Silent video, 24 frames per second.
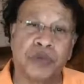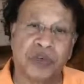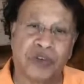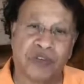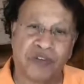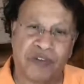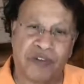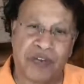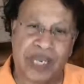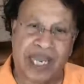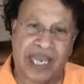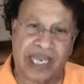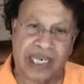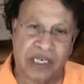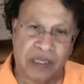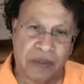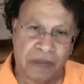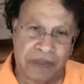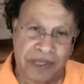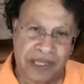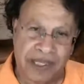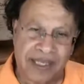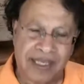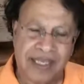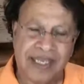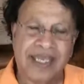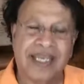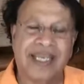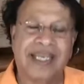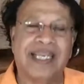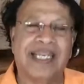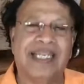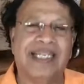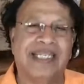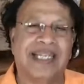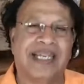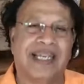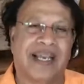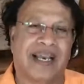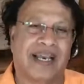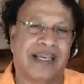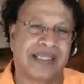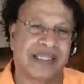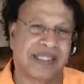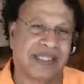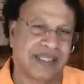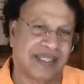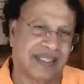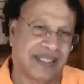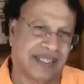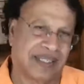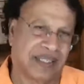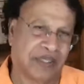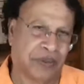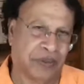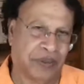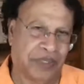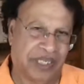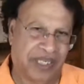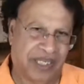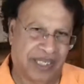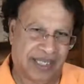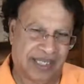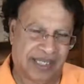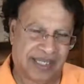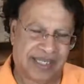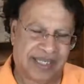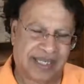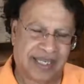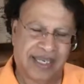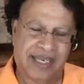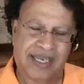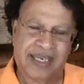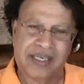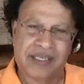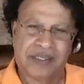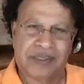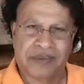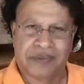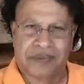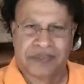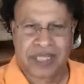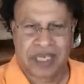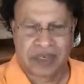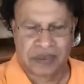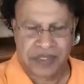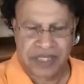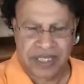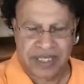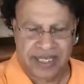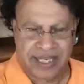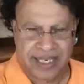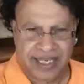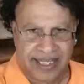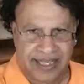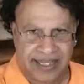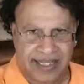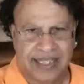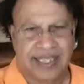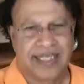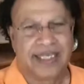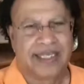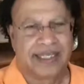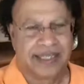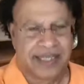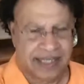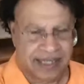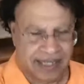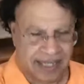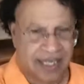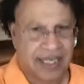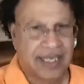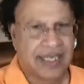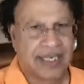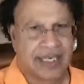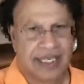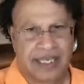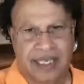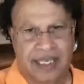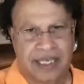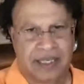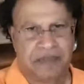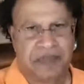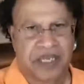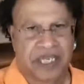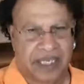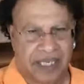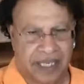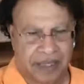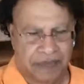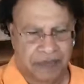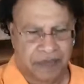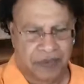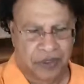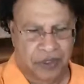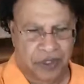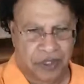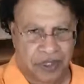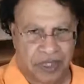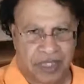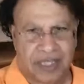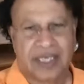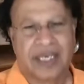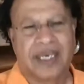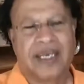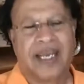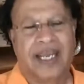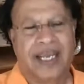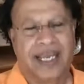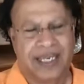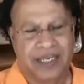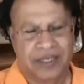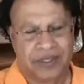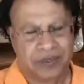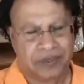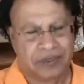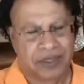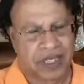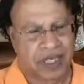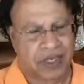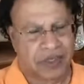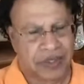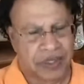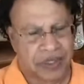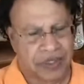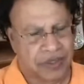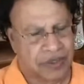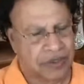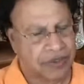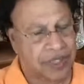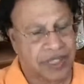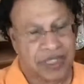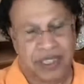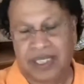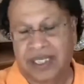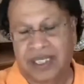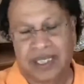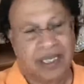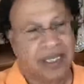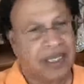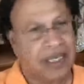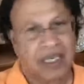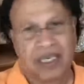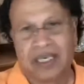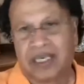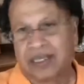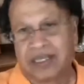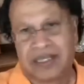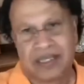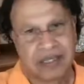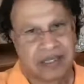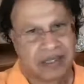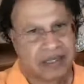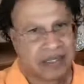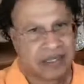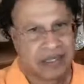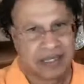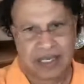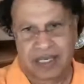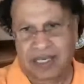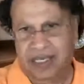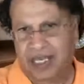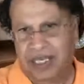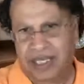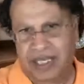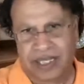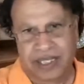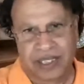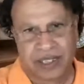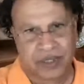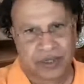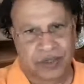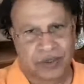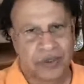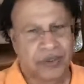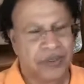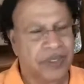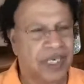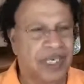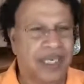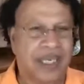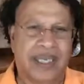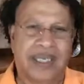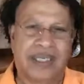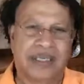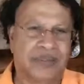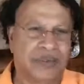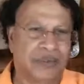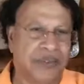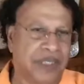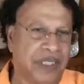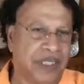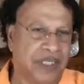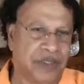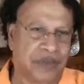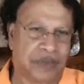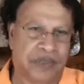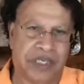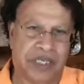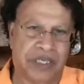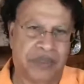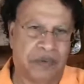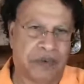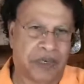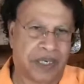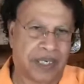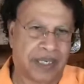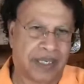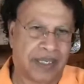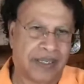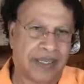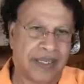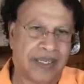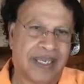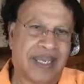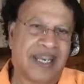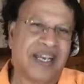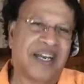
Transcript: more valuable in the last 2 years. 2019, it's really became good, and 2020, it's really grew, and 2021